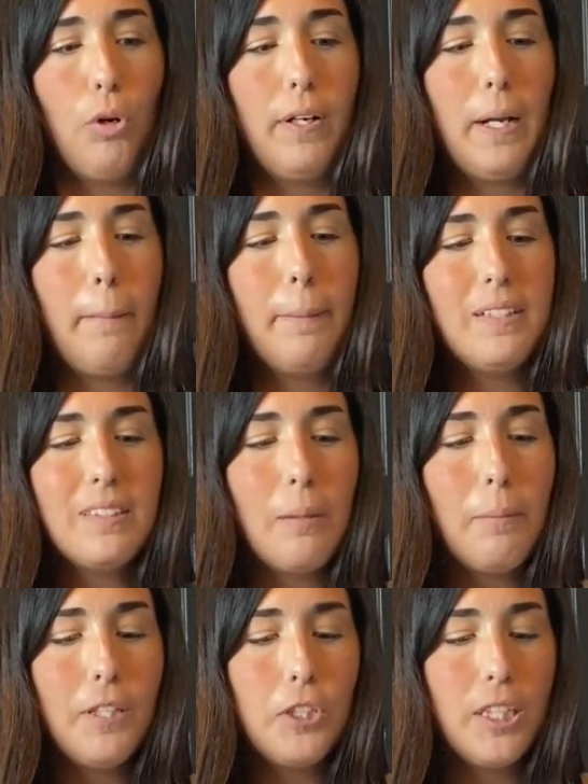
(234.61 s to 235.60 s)
Now
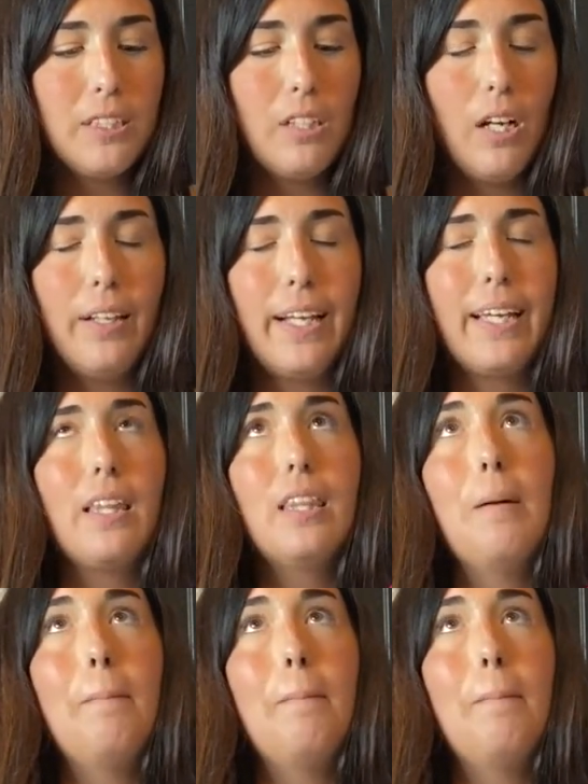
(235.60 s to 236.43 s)
BCBG is not like the